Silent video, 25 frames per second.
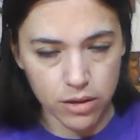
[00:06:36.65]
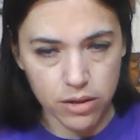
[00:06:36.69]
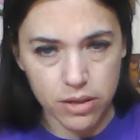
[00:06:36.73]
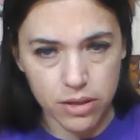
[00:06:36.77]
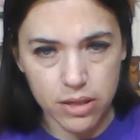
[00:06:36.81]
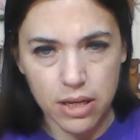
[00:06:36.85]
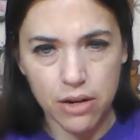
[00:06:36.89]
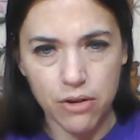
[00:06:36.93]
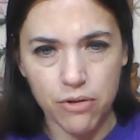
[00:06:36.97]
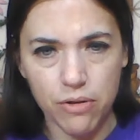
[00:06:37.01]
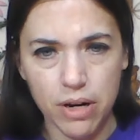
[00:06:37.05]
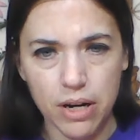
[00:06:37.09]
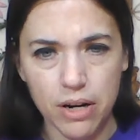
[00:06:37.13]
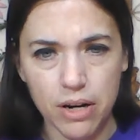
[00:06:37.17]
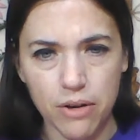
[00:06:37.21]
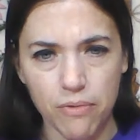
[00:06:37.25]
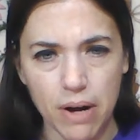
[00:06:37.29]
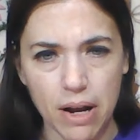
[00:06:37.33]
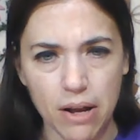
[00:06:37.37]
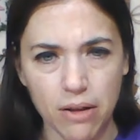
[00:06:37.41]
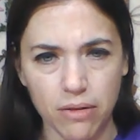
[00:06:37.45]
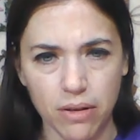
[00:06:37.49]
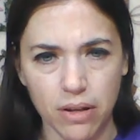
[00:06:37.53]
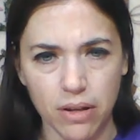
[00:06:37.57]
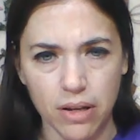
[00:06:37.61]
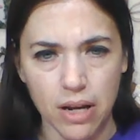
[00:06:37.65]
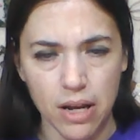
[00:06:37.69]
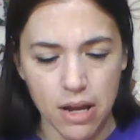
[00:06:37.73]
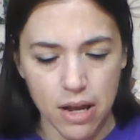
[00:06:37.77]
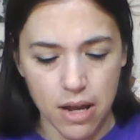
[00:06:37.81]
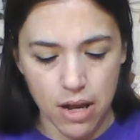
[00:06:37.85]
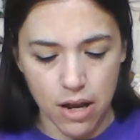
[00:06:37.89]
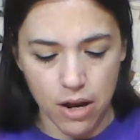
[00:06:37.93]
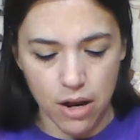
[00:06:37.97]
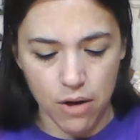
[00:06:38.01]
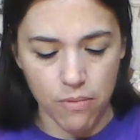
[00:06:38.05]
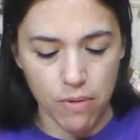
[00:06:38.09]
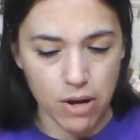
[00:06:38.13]
Let's decorate around
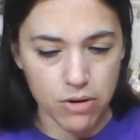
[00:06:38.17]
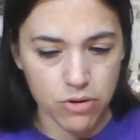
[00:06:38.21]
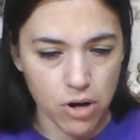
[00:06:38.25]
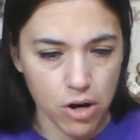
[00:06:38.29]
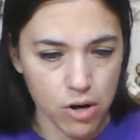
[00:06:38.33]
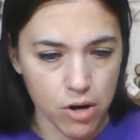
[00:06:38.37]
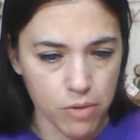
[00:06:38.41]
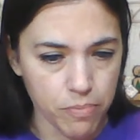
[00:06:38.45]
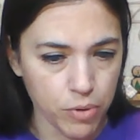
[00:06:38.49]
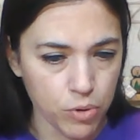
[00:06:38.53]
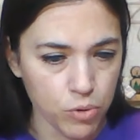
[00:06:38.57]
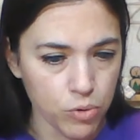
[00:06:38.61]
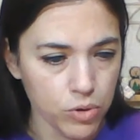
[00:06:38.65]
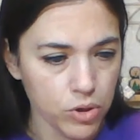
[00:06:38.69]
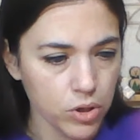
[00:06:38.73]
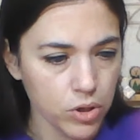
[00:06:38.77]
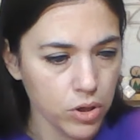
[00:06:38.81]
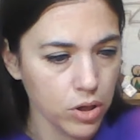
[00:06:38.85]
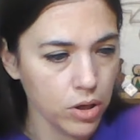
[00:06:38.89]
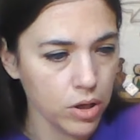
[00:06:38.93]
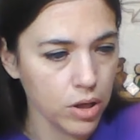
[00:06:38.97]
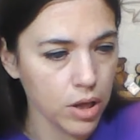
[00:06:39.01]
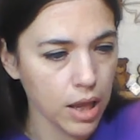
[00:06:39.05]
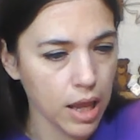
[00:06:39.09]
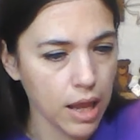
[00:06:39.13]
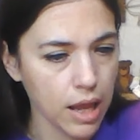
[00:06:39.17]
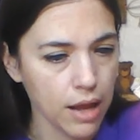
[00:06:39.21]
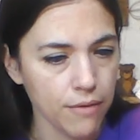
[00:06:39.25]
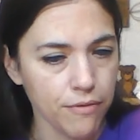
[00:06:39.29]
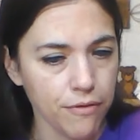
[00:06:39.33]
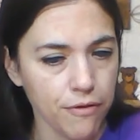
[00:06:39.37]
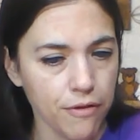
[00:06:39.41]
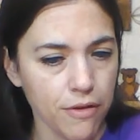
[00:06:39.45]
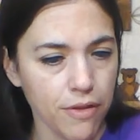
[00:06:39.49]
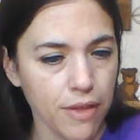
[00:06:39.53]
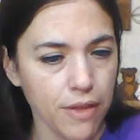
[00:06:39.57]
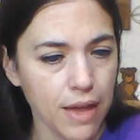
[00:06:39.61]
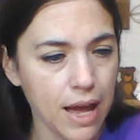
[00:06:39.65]
our boot. And
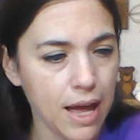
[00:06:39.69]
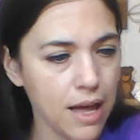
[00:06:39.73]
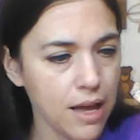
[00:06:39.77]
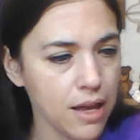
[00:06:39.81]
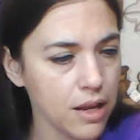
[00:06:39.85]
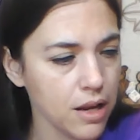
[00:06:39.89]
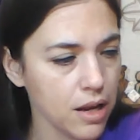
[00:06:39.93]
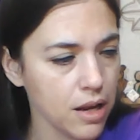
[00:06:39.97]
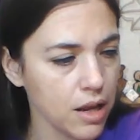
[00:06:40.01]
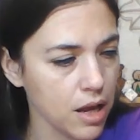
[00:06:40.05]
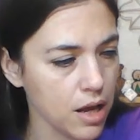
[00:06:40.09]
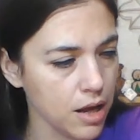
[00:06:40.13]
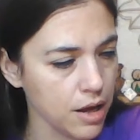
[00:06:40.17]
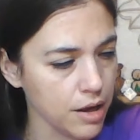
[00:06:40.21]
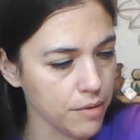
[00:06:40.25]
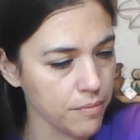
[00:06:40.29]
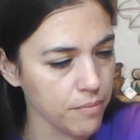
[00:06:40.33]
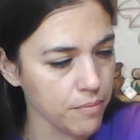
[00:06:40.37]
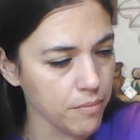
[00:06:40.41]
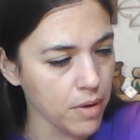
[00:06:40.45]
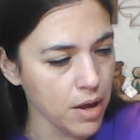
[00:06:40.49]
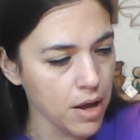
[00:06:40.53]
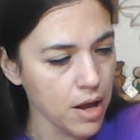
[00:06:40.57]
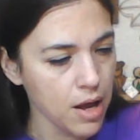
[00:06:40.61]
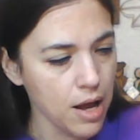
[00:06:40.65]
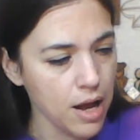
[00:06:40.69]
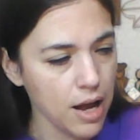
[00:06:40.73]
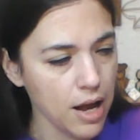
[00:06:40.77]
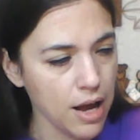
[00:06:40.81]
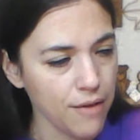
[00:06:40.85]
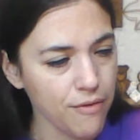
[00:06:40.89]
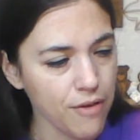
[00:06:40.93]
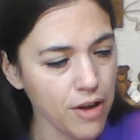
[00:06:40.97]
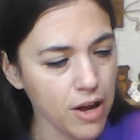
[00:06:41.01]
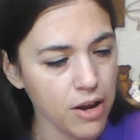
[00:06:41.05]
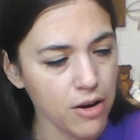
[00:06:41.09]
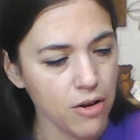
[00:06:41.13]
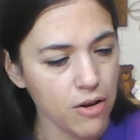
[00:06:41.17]
for that,
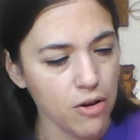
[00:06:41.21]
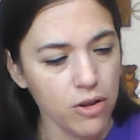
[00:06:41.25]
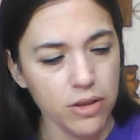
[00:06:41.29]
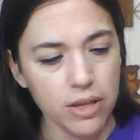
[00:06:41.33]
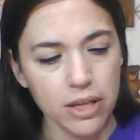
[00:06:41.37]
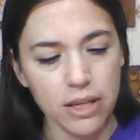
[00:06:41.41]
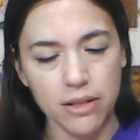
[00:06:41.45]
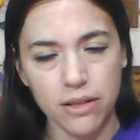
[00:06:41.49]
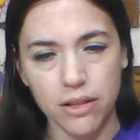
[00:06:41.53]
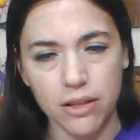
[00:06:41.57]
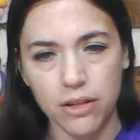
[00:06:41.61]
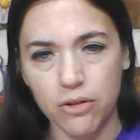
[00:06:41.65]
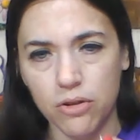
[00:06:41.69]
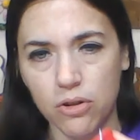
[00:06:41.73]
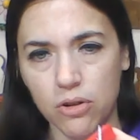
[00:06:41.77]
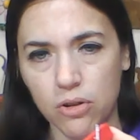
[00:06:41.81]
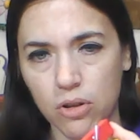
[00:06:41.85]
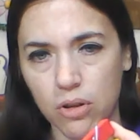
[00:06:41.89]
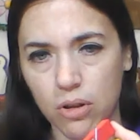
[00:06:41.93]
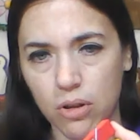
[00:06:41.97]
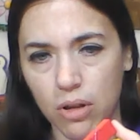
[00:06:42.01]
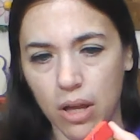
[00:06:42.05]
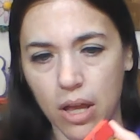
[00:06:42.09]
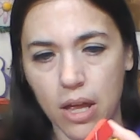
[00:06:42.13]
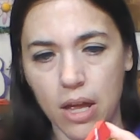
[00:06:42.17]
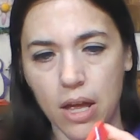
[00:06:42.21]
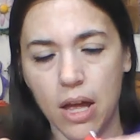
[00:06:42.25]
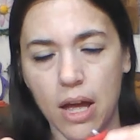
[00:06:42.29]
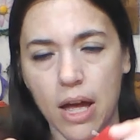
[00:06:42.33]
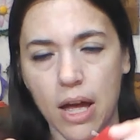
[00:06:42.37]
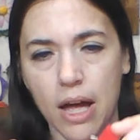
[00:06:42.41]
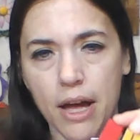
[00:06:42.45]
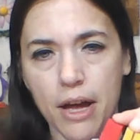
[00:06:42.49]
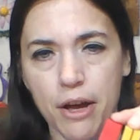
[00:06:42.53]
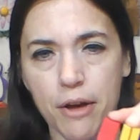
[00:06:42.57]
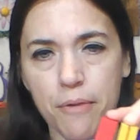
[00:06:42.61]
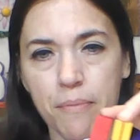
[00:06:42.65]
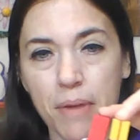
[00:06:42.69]
I've got all these little
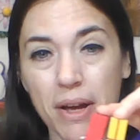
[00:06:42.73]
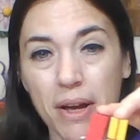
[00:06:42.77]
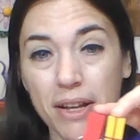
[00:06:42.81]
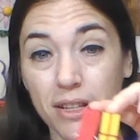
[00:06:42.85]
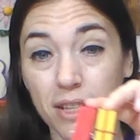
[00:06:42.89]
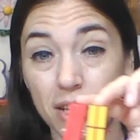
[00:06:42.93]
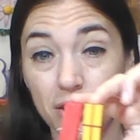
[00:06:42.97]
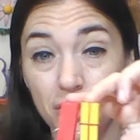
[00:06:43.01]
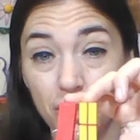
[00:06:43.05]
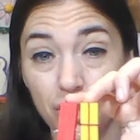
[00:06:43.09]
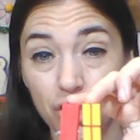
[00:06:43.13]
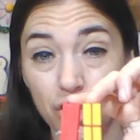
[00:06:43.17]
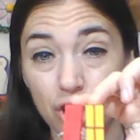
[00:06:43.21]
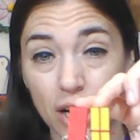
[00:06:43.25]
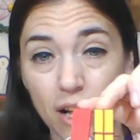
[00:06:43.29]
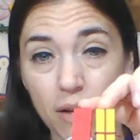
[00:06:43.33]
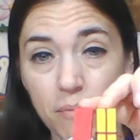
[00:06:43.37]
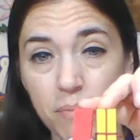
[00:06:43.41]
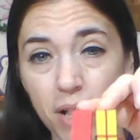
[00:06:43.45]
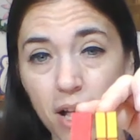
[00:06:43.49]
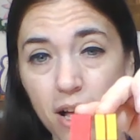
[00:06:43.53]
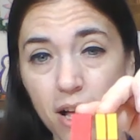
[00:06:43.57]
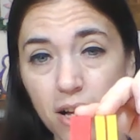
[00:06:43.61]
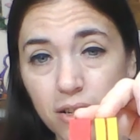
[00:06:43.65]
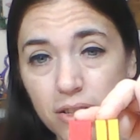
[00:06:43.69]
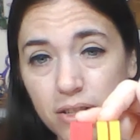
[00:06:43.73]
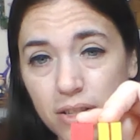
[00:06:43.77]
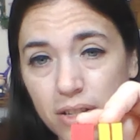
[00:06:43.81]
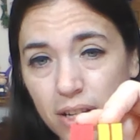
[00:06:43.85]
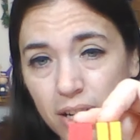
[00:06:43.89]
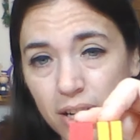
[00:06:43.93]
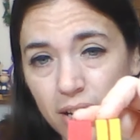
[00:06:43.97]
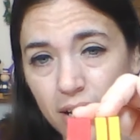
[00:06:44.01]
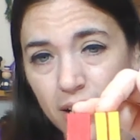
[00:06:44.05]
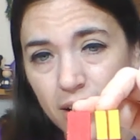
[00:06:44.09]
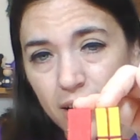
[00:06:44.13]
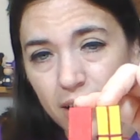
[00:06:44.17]
these are Jenga blocks.